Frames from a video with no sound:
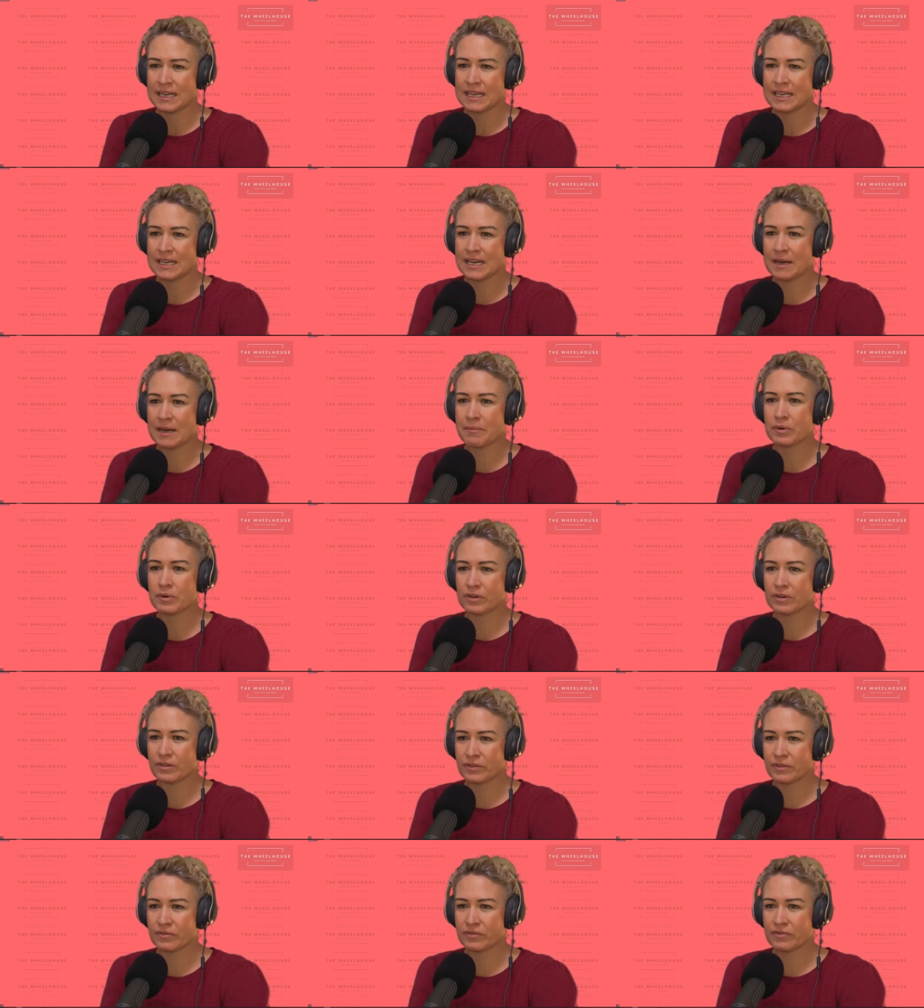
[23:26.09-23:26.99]
a
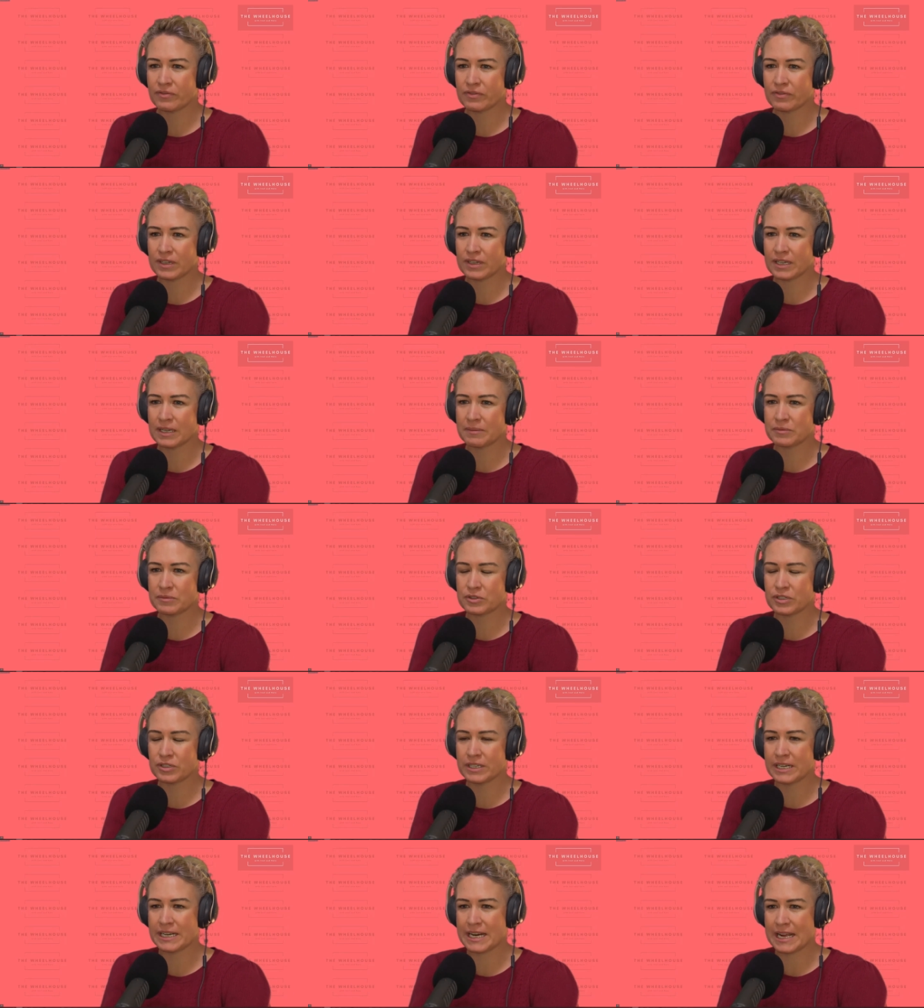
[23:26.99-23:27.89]
number of um,
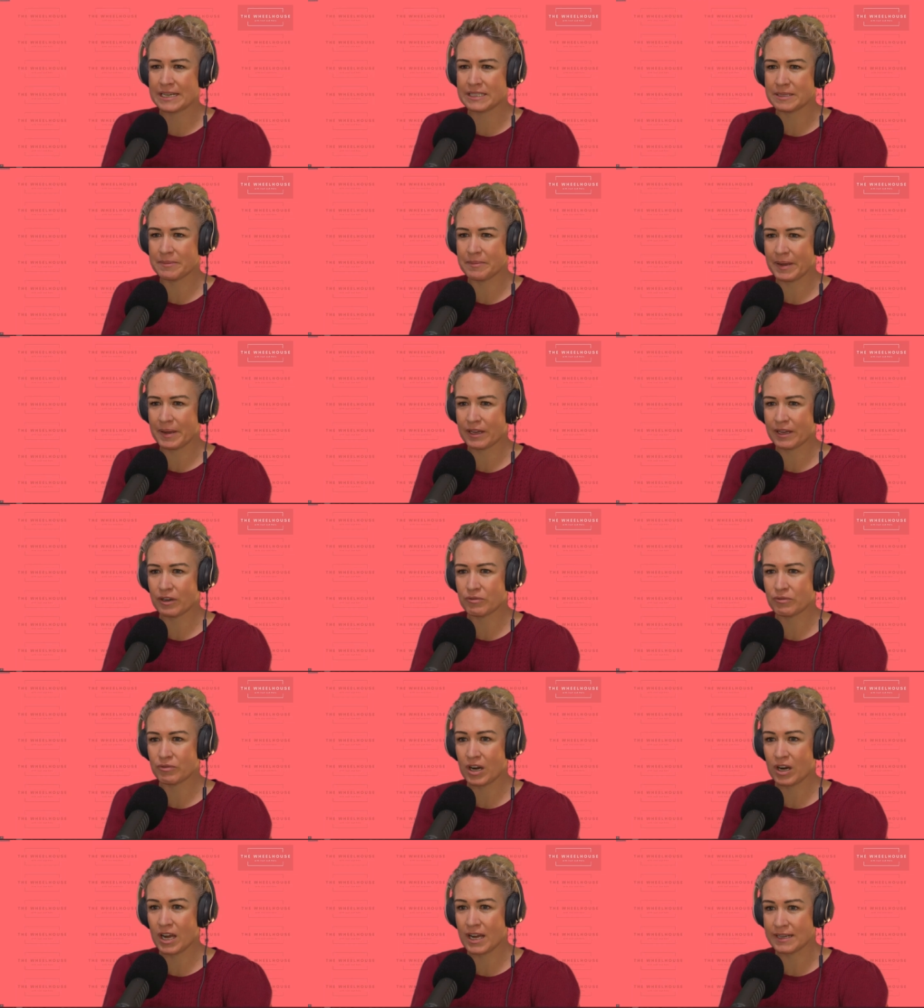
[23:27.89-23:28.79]
Trinidad and
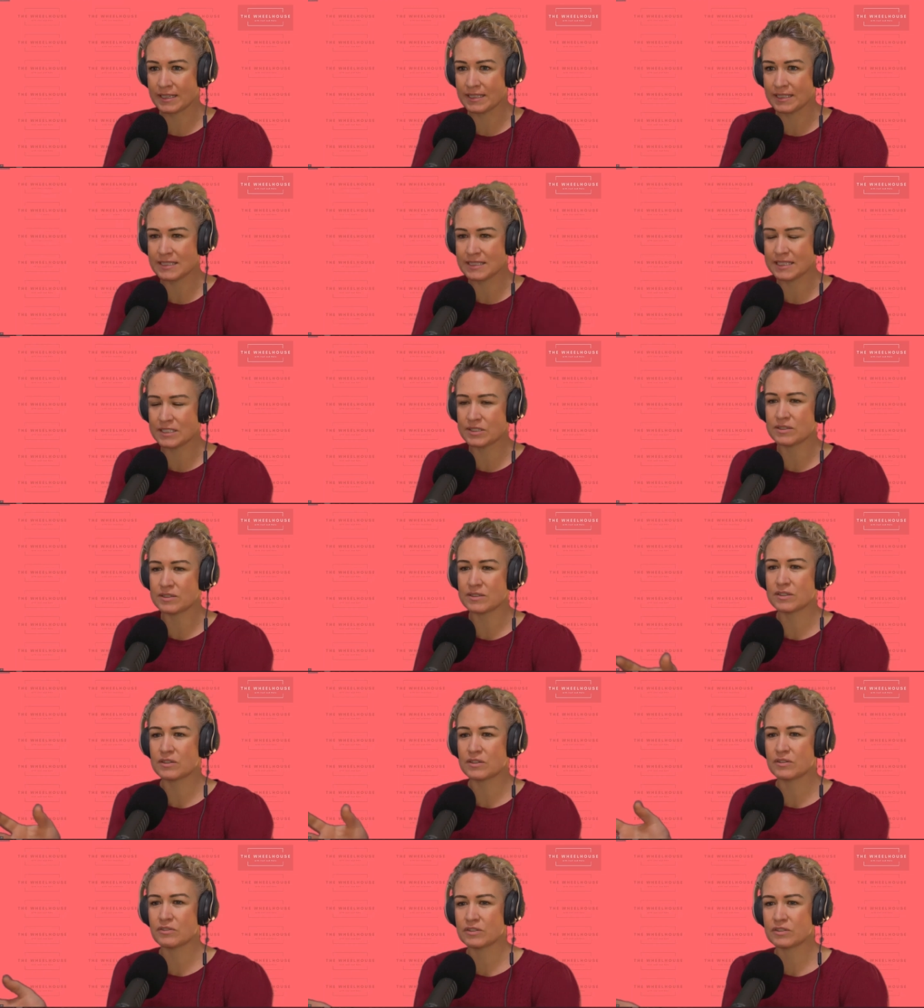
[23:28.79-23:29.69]
Tobago riders and
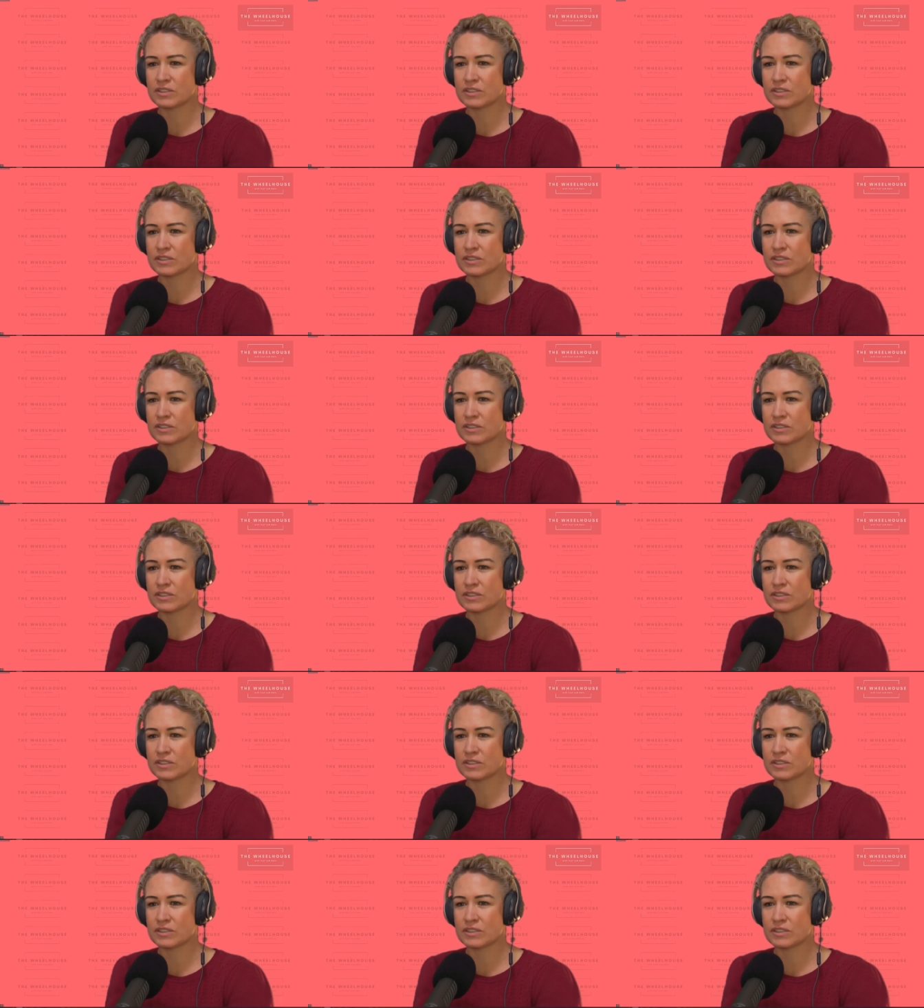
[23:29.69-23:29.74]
